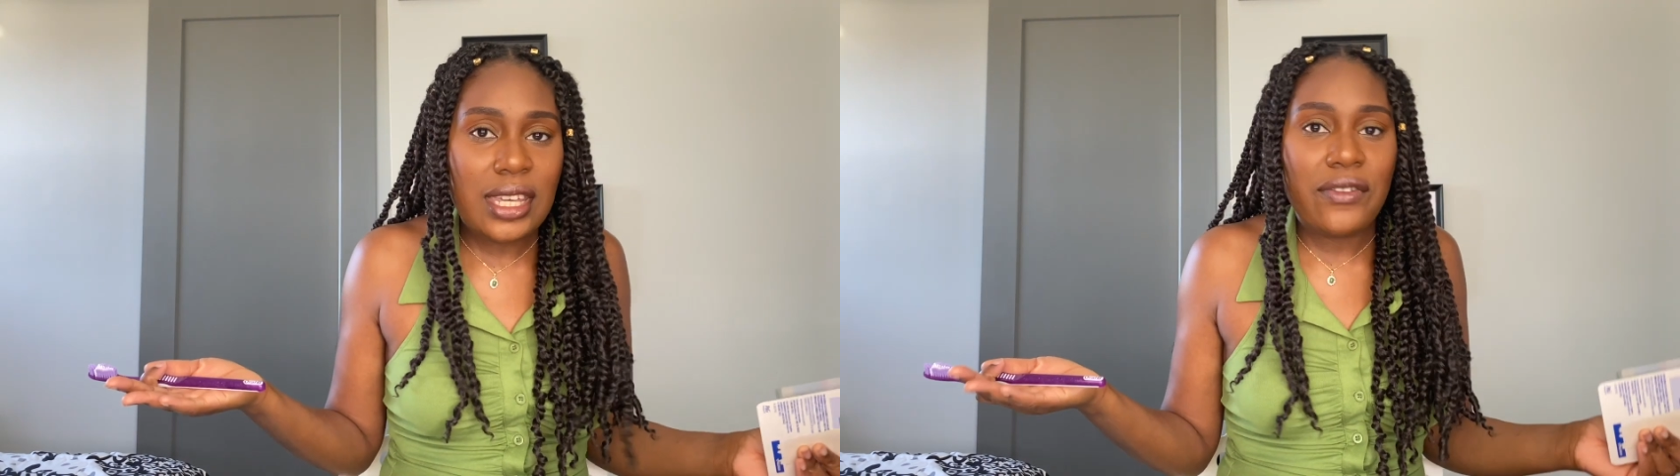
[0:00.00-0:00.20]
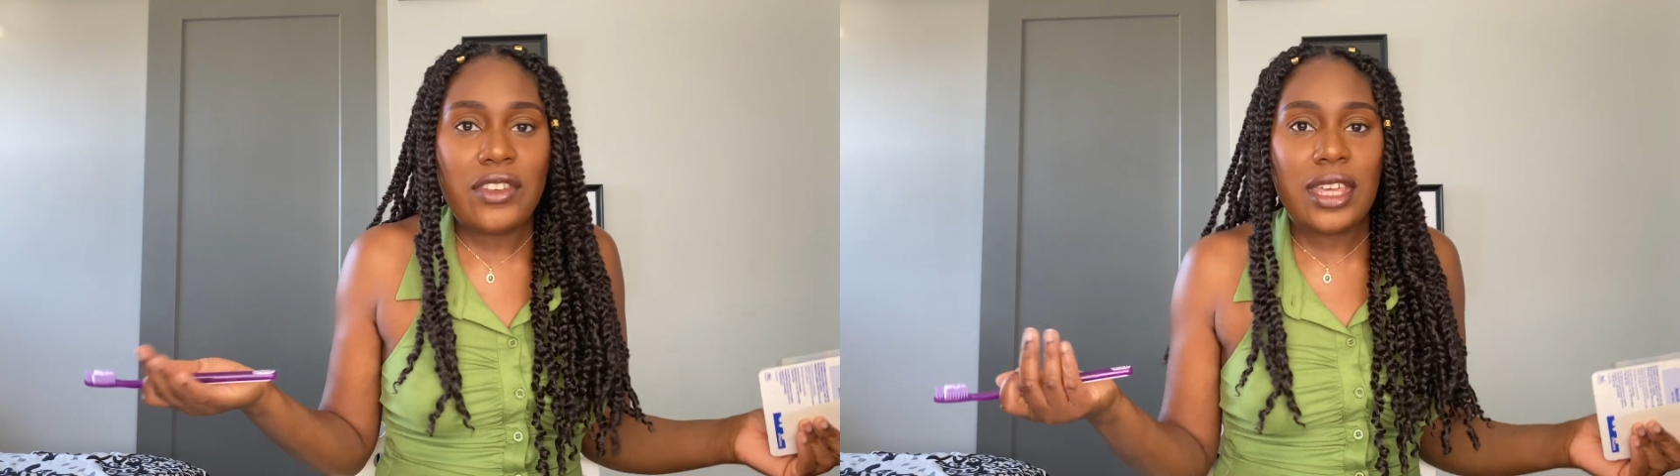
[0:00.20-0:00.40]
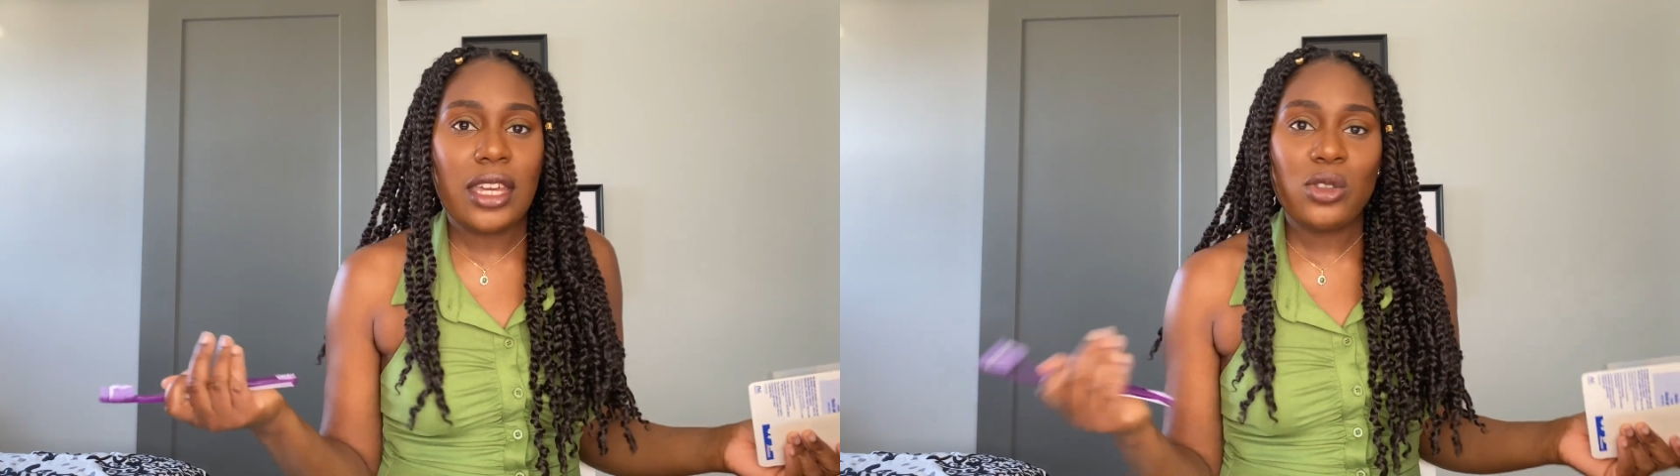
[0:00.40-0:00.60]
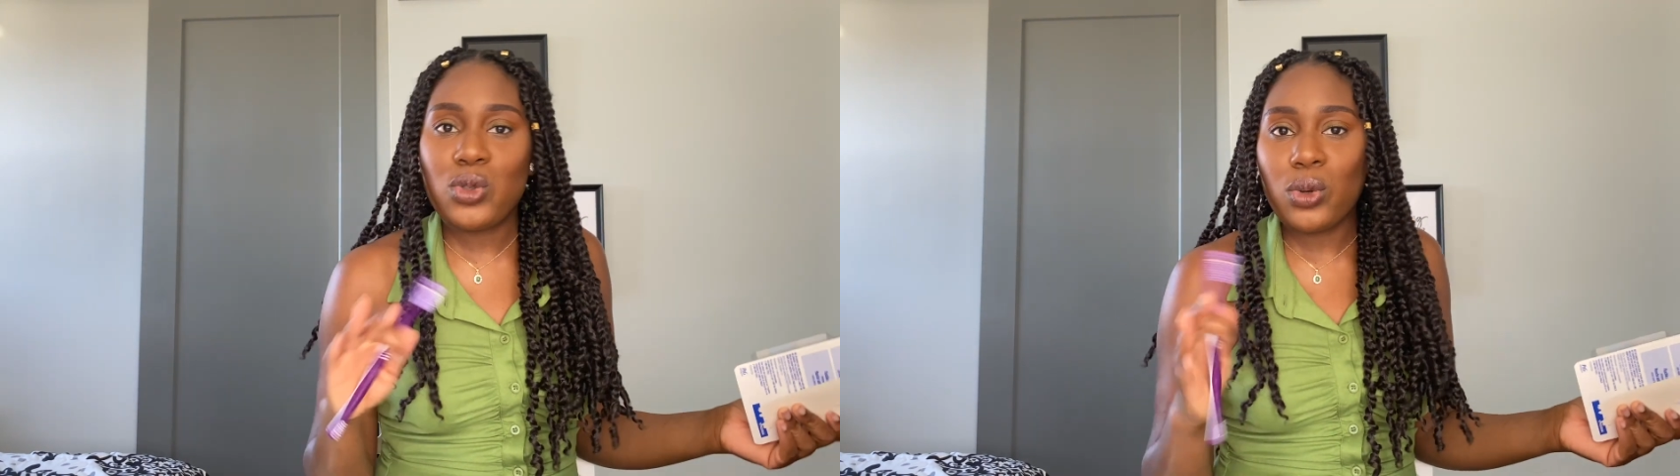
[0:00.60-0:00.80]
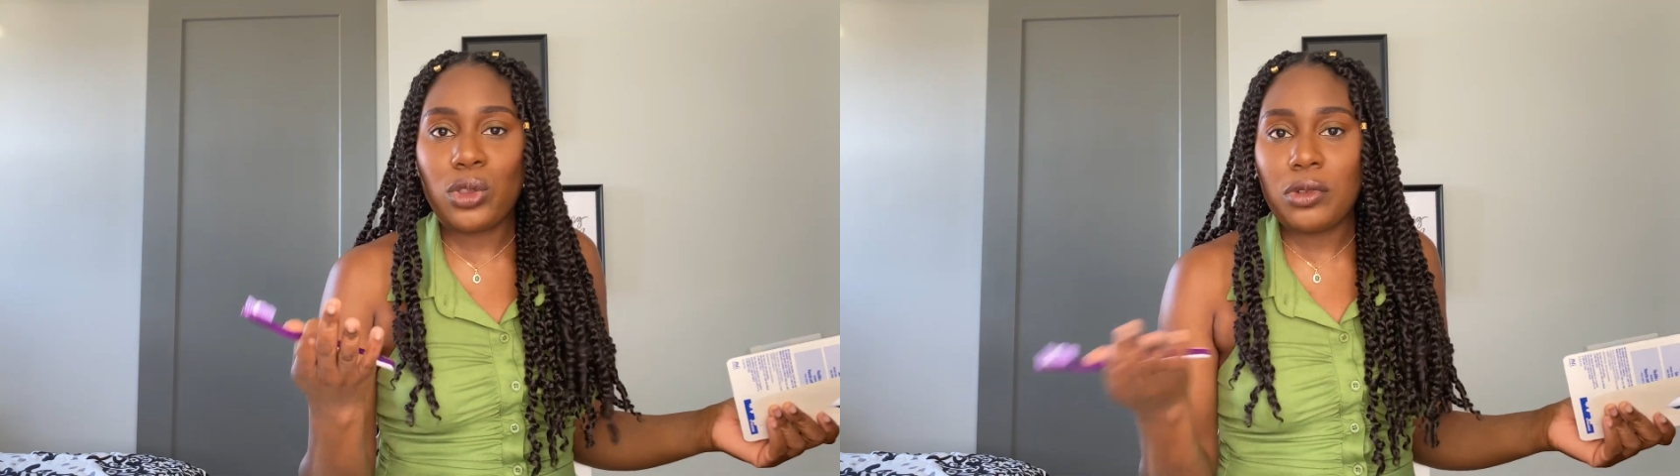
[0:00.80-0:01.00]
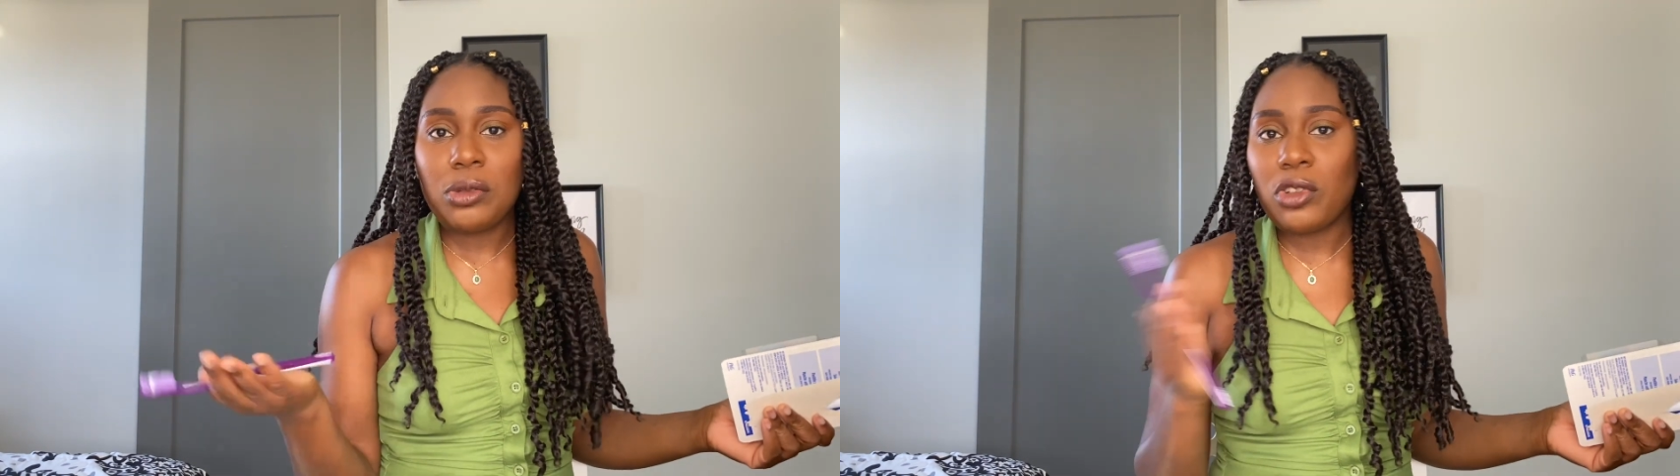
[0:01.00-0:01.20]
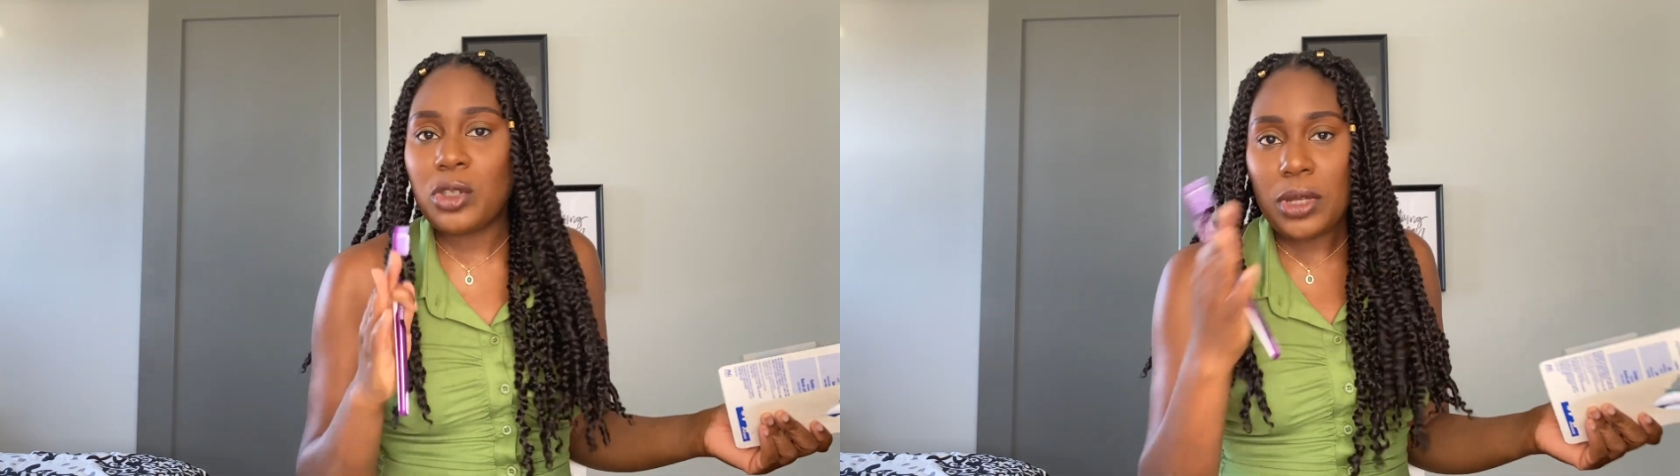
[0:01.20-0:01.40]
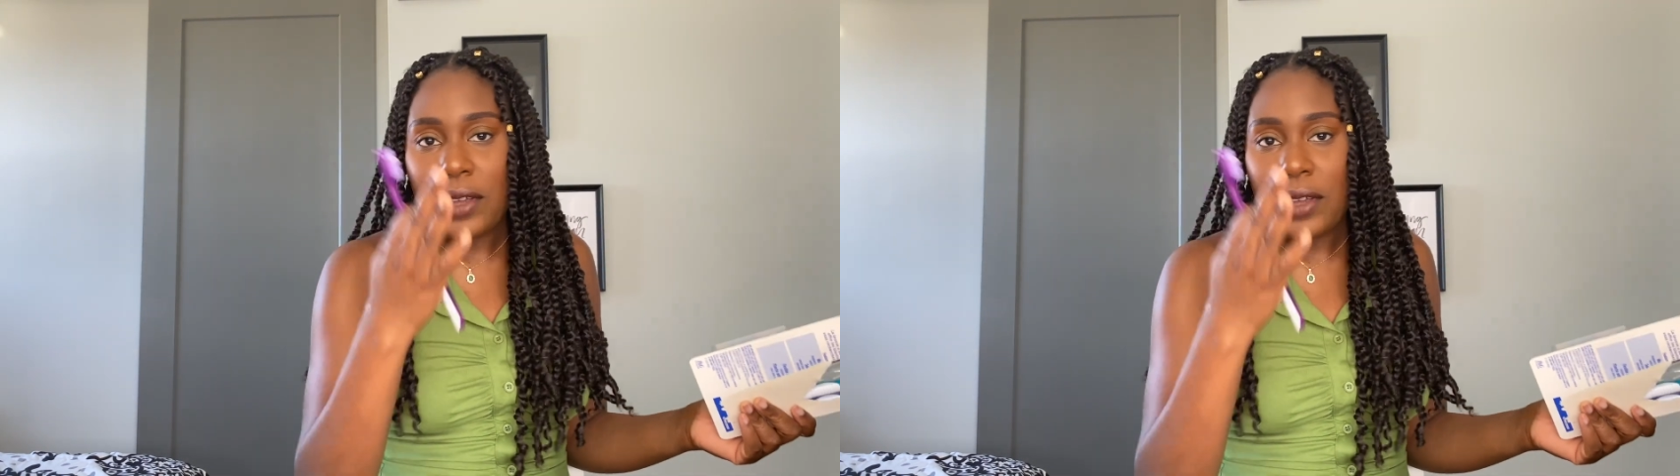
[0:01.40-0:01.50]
after like 2 or 3 months,